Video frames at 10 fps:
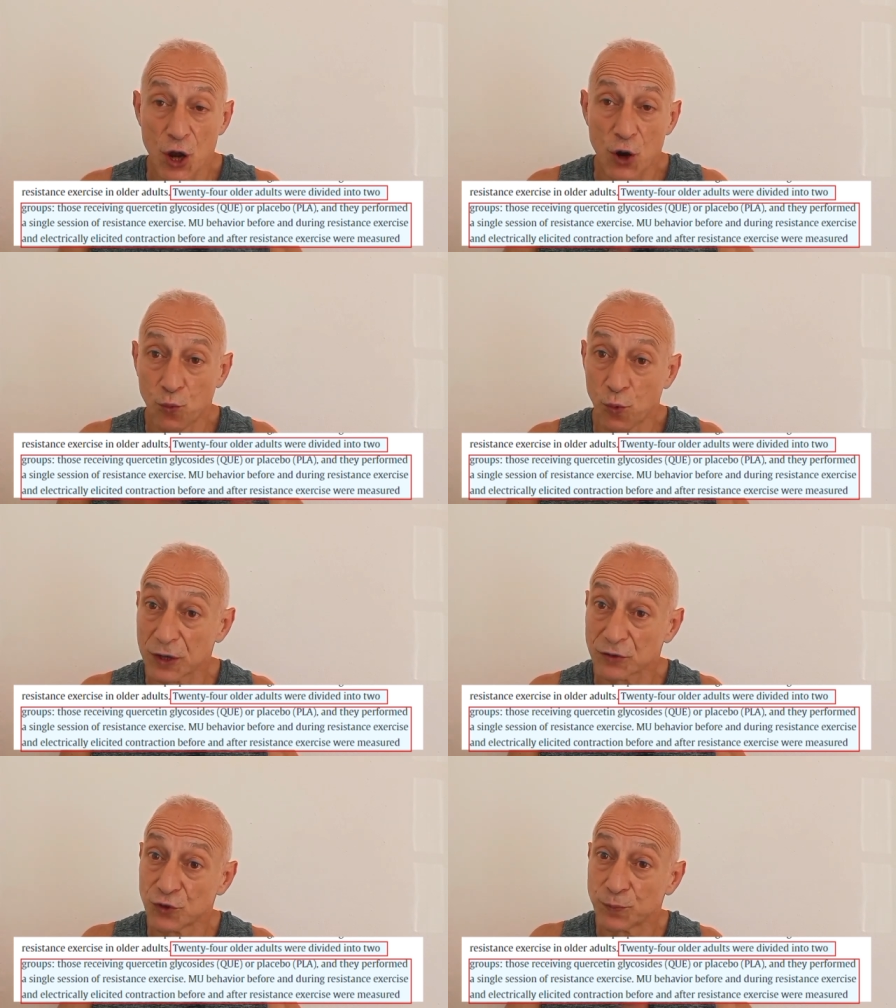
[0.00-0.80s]

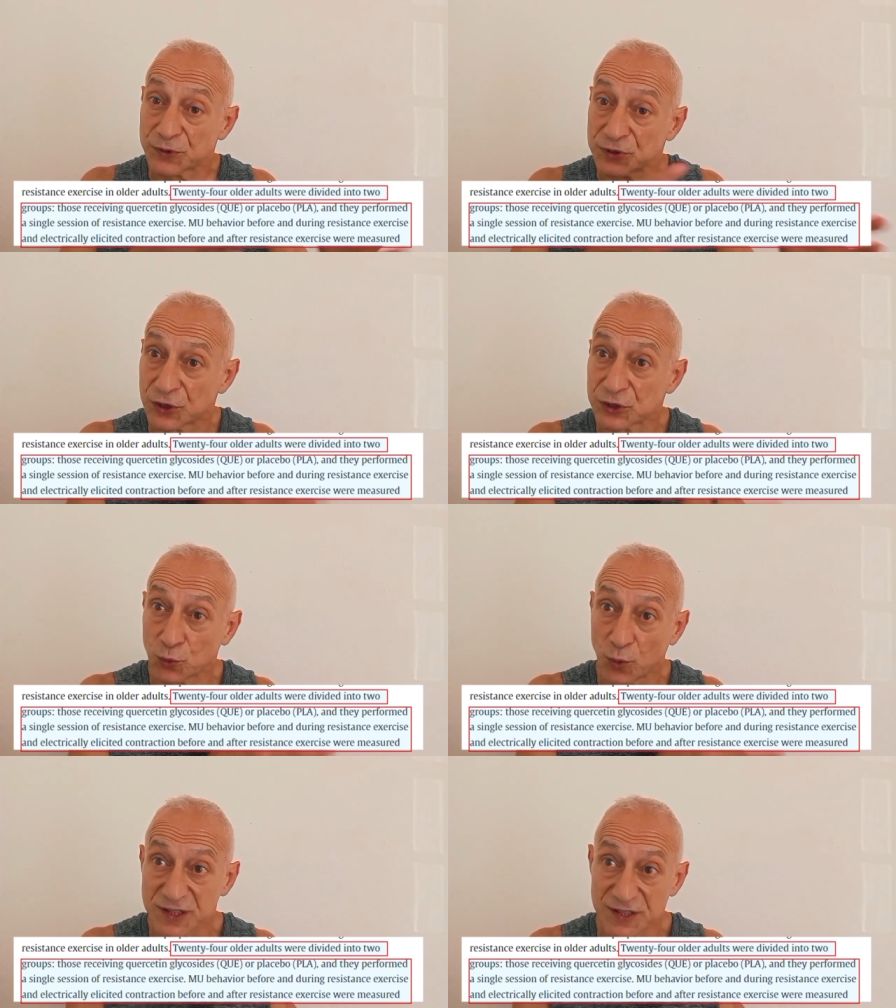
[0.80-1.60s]
One group took the
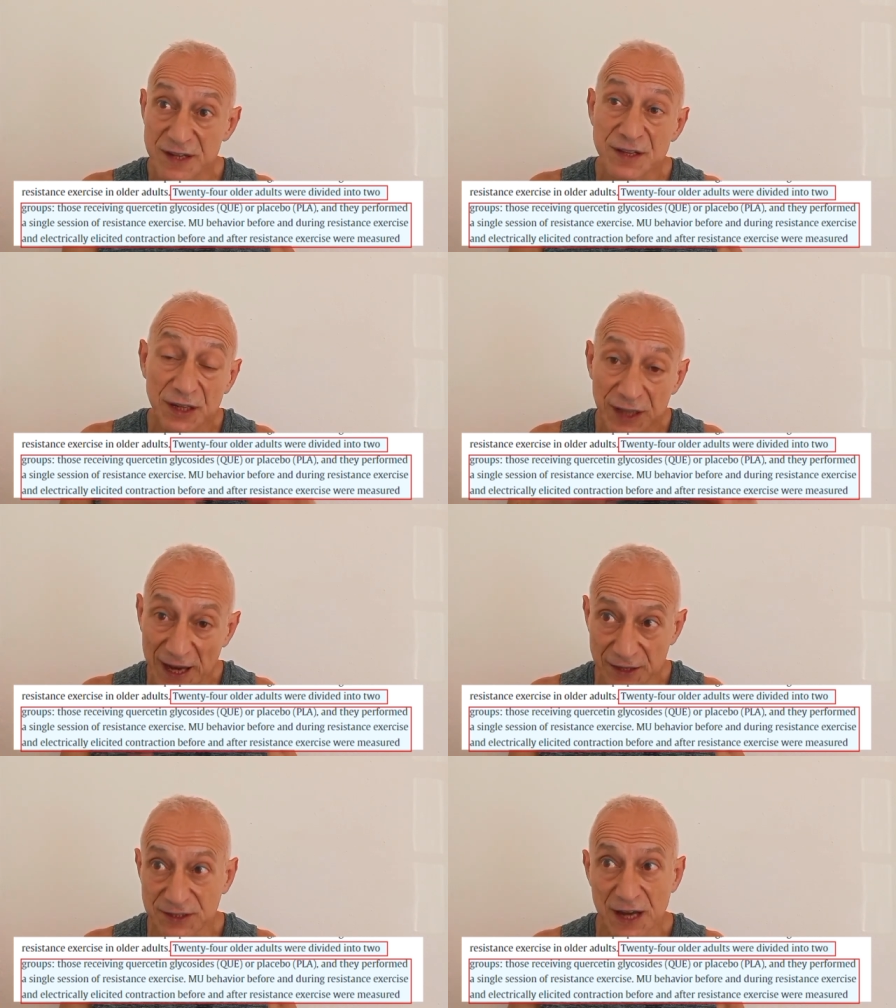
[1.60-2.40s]
quercetin
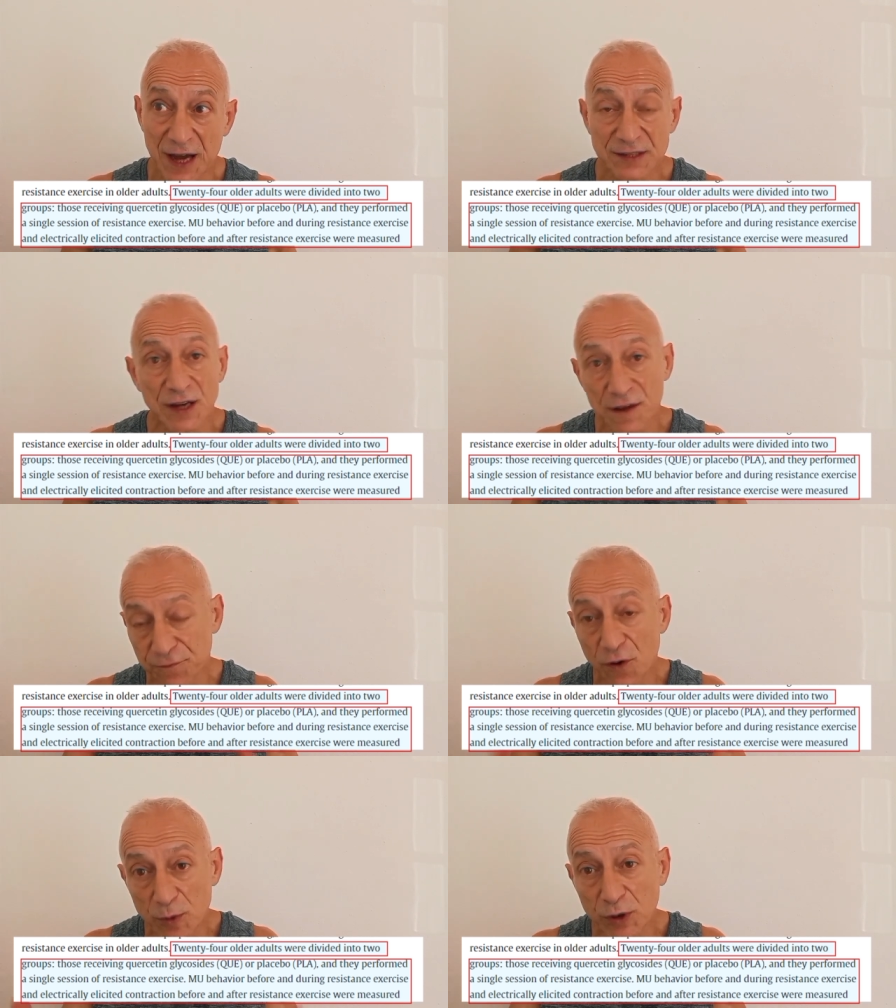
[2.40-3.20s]
glycosides, a
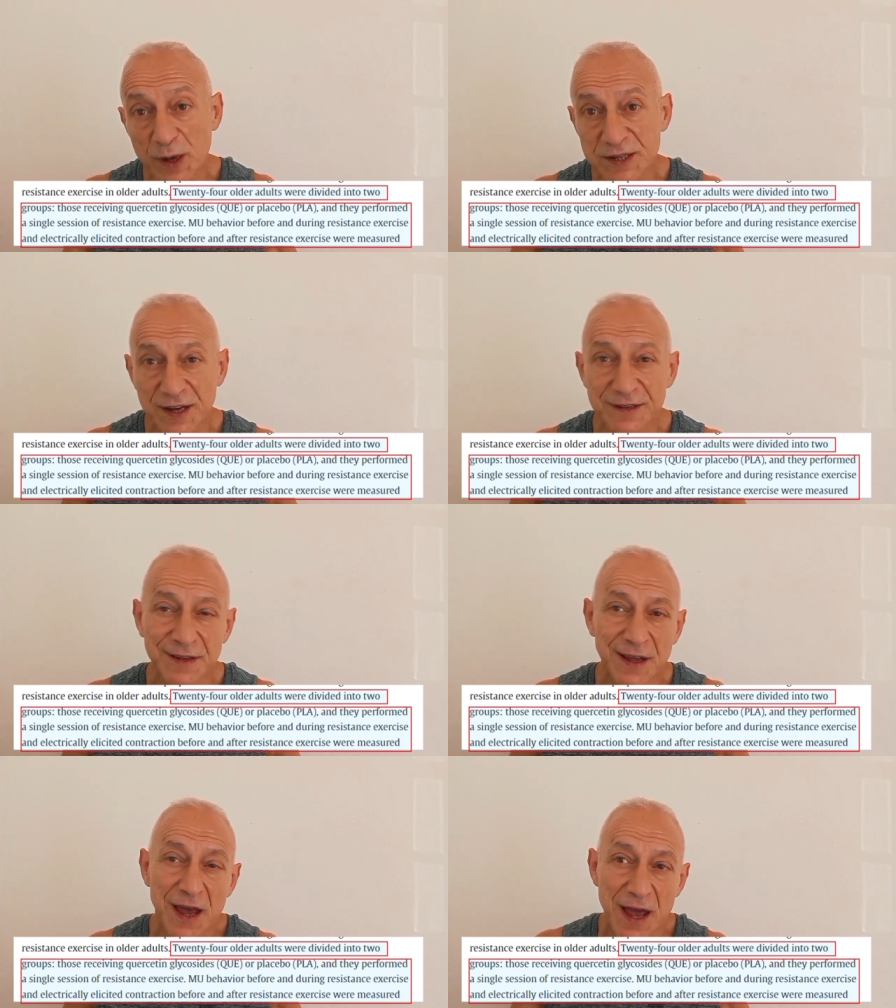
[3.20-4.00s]
form of quercetin,